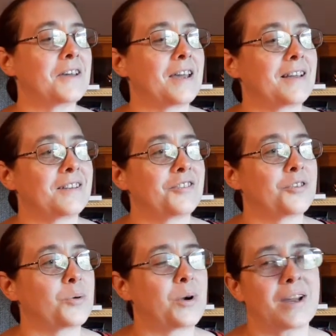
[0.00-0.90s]
And
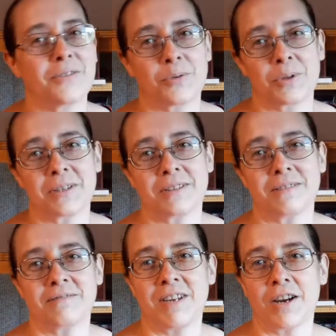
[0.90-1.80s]
so I haven't really
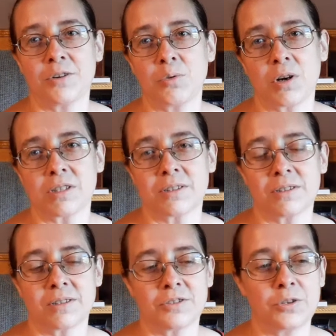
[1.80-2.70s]
cared to watch
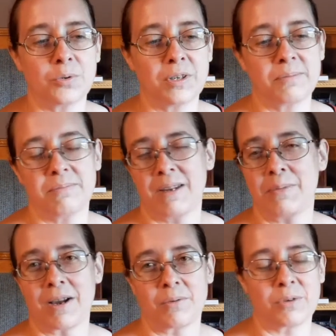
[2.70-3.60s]
the new one.
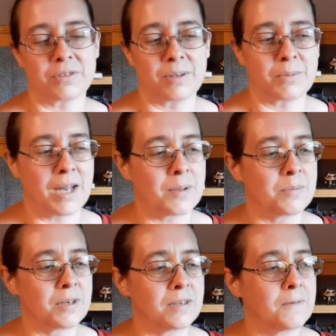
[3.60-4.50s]
Maybe I will
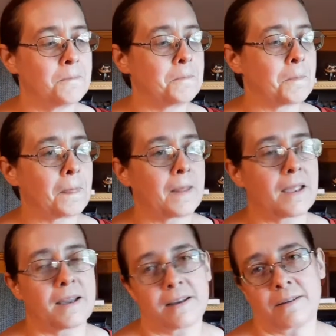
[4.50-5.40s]
sometime,
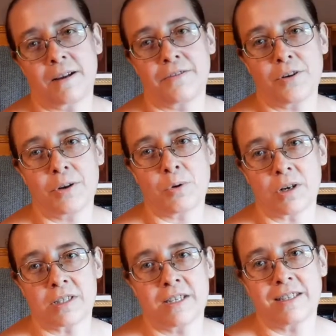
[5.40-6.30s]
but uh, I've already
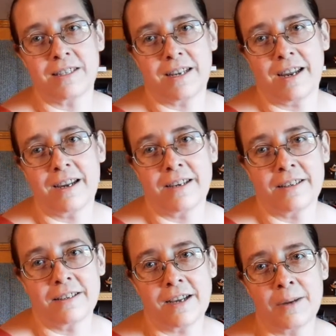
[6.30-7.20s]
watched it,
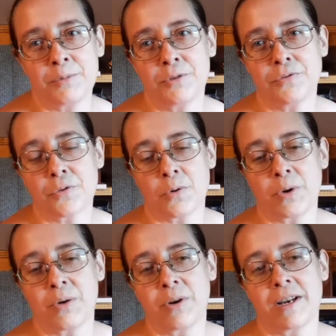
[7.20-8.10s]
and I'm due for a
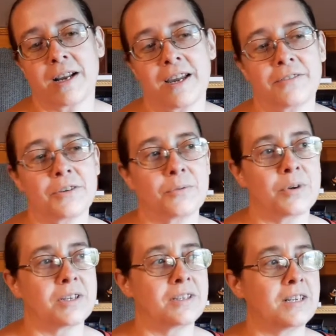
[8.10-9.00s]
reread. I haven't
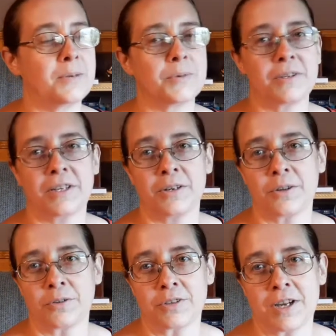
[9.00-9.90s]
read Emma in
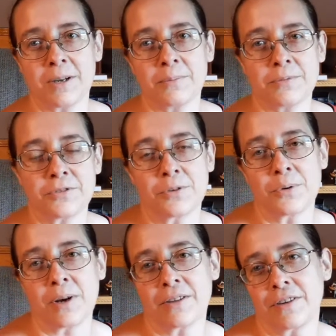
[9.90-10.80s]
a long time,
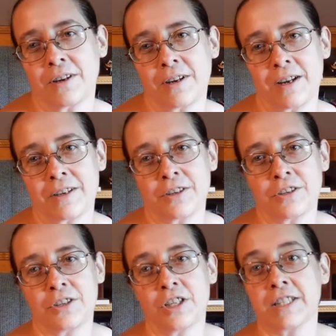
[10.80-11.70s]
so I thought I
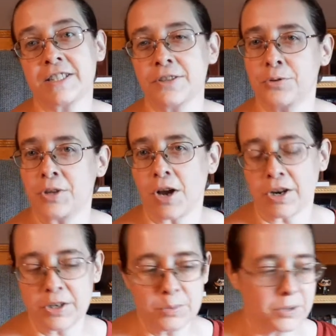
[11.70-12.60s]
could listen to the
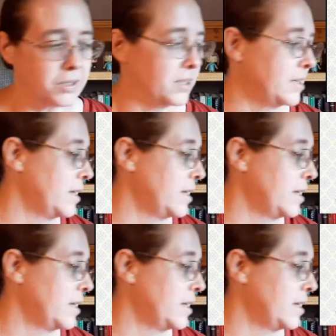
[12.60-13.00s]
audiobook.